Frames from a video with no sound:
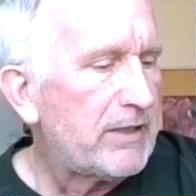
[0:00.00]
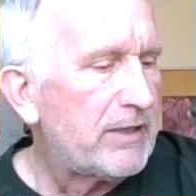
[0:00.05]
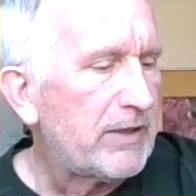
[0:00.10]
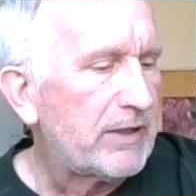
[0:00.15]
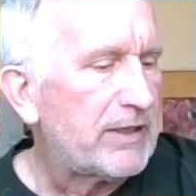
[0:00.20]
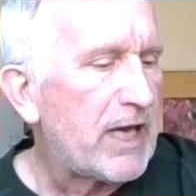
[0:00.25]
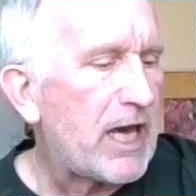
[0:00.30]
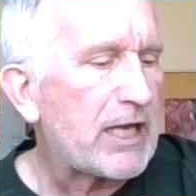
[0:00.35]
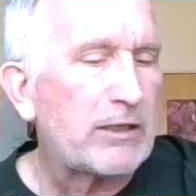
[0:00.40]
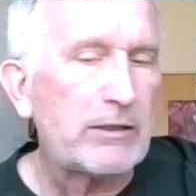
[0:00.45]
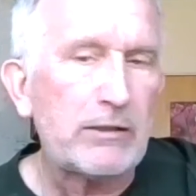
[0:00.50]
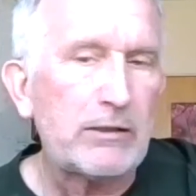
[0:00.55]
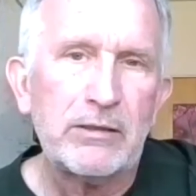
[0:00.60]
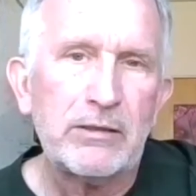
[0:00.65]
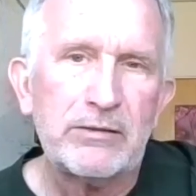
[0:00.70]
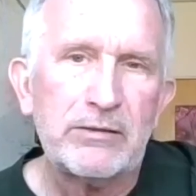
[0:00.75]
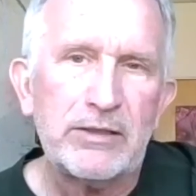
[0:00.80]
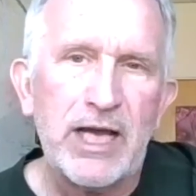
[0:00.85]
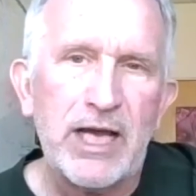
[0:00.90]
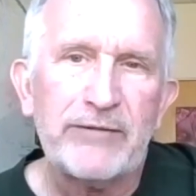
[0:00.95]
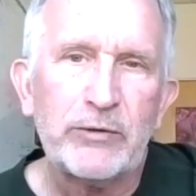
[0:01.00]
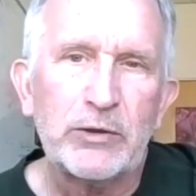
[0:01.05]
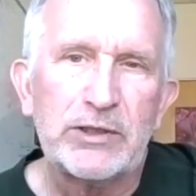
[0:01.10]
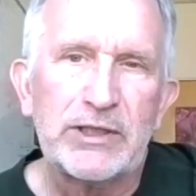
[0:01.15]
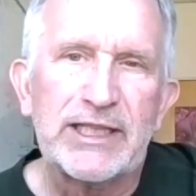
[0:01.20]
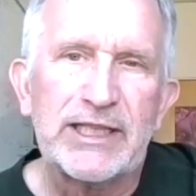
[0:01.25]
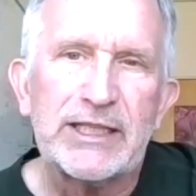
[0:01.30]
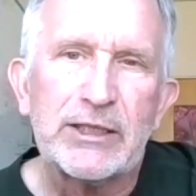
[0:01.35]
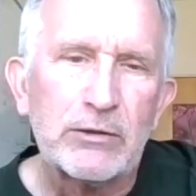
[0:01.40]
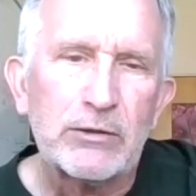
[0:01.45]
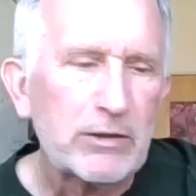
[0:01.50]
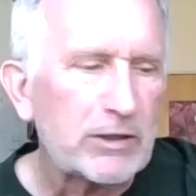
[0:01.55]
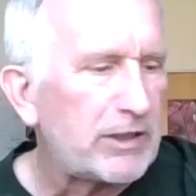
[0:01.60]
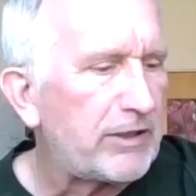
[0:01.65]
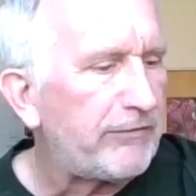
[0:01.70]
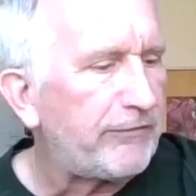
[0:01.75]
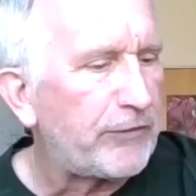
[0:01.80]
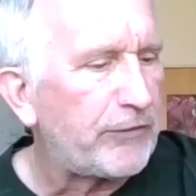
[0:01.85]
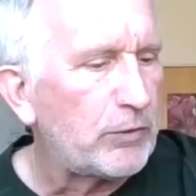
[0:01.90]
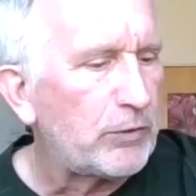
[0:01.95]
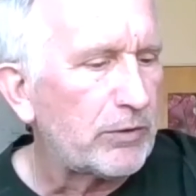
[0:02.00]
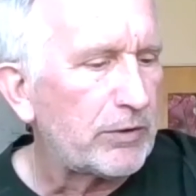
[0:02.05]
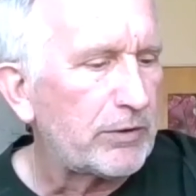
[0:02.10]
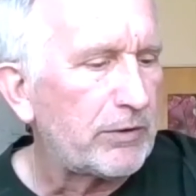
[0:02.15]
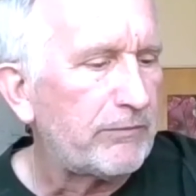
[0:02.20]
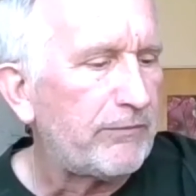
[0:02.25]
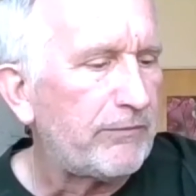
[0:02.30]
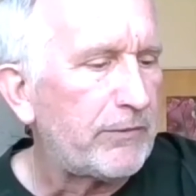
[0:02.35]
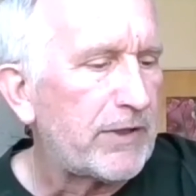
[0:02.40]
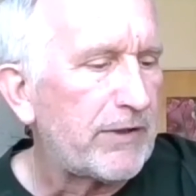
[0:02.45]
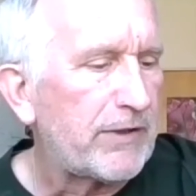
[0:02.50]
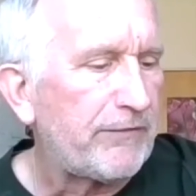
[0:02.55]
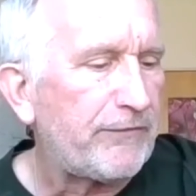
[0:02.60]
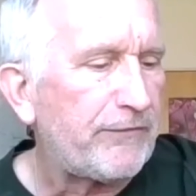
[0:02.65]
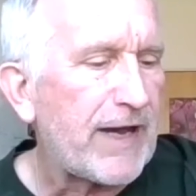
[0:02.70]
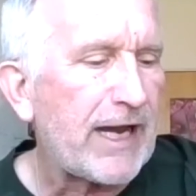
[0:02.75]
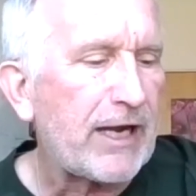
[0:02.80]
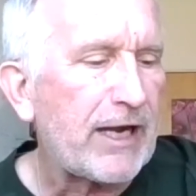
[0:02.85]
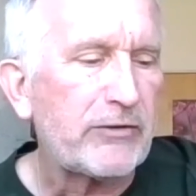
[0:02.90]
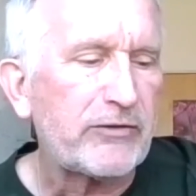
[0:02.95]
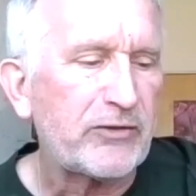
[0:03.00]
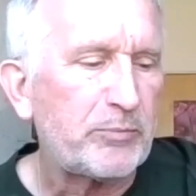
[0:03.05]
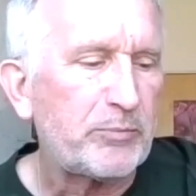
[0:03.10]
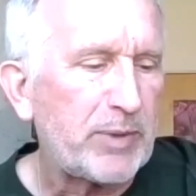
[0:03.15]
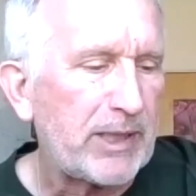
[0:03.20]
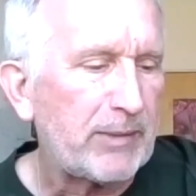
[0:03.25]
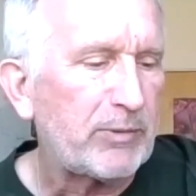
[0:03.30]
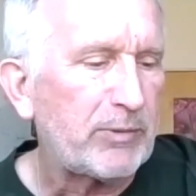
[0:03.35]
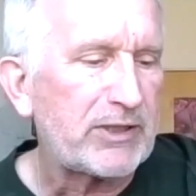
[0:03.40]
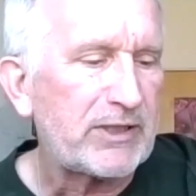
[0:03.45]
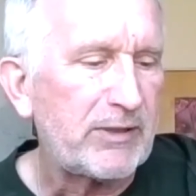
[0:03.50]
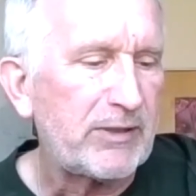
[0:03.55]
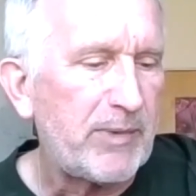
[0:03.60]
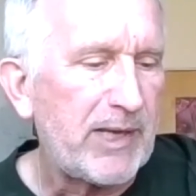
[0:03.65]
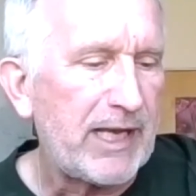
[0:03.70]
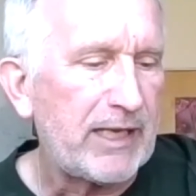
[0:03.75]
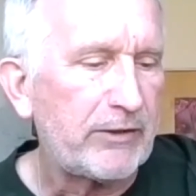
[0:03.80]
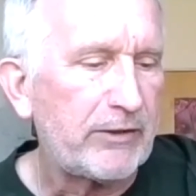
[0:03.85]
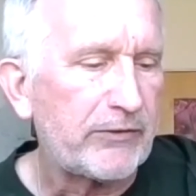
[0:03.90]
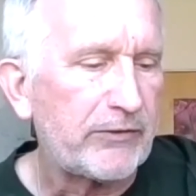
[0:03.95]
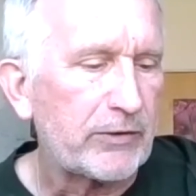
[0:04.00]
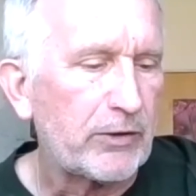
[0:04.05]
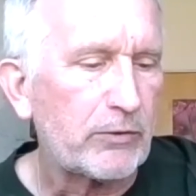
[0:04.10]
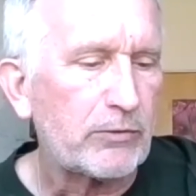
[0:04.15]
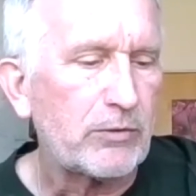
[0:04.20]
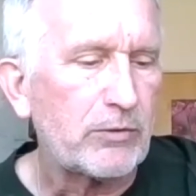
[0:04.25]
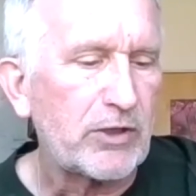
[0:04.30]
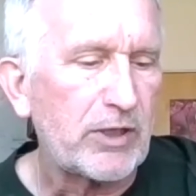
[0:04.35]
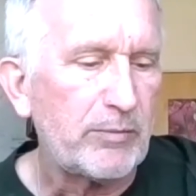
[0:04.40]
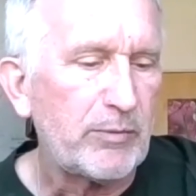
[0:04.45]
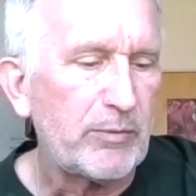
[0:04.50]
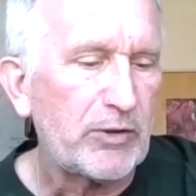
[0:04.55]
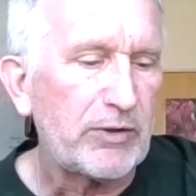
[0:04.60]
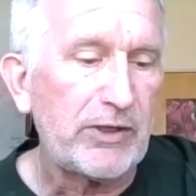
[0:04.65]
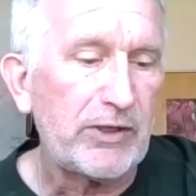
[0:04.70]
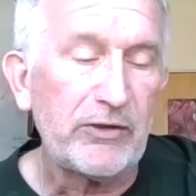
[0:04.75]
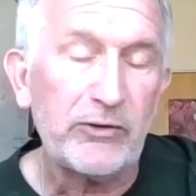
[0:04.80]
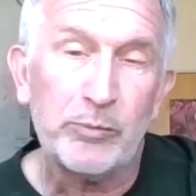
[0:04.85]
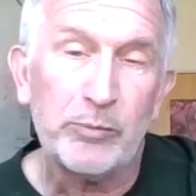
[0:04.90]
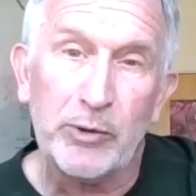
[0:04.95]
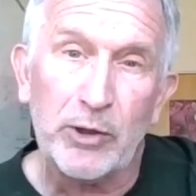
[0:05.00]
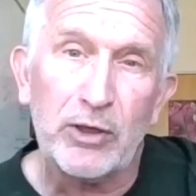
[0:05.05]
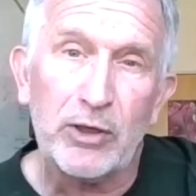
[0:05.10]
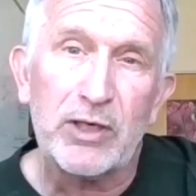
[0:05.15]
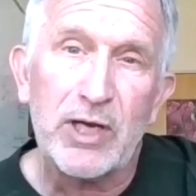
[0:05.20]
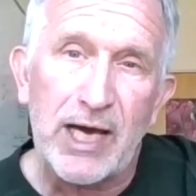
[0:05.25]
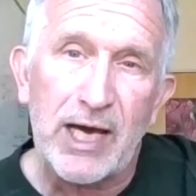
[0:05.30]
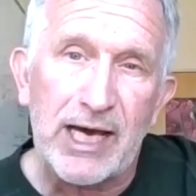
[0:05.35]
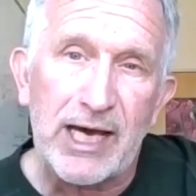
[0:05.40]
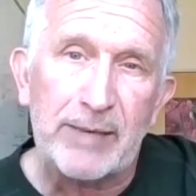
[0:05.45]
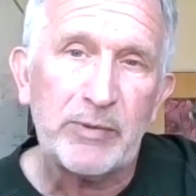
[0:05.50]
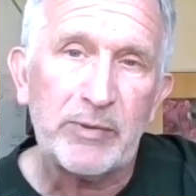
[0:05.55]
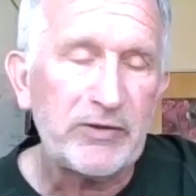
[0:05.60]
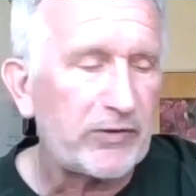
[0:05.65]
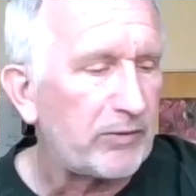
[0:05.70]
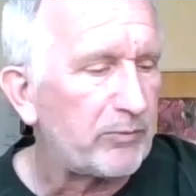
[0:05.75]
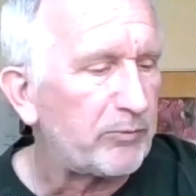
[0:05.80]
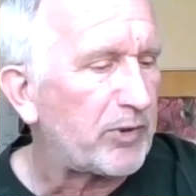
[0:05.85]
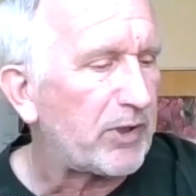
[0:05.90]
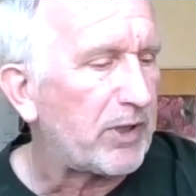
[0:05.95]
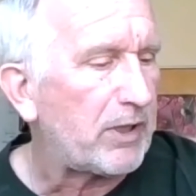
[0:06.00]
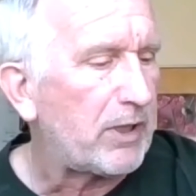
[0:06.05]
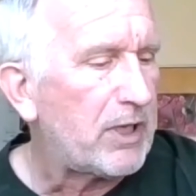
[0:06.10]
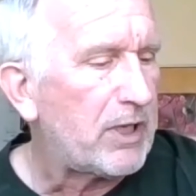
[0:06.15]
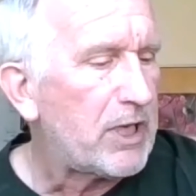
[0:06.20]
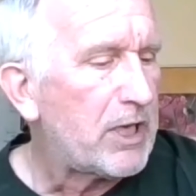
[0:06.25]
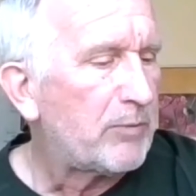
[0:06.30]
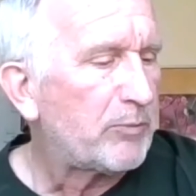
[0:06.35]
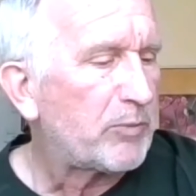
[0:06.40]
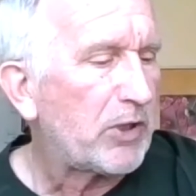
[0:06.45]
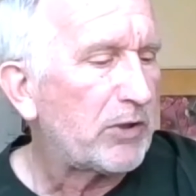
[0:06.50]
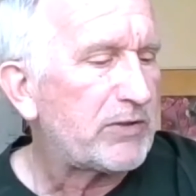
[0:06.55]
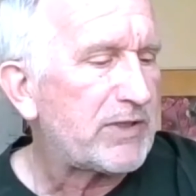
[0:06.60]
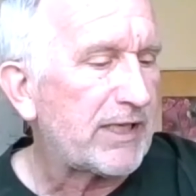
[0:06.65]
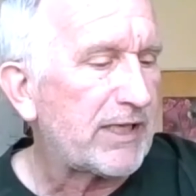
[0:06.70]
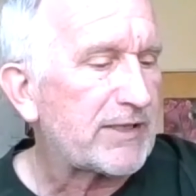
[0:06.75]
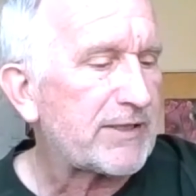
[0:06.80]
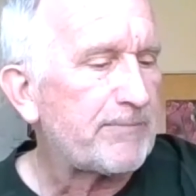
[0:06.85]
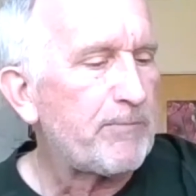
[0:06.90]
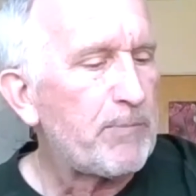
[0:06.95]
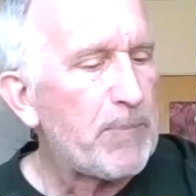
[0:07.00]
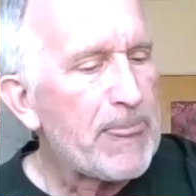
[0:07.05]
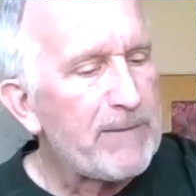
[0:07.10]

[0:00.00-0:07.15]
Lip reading: The novel literally fueled the fires of public debate as local communities burned copies in protest.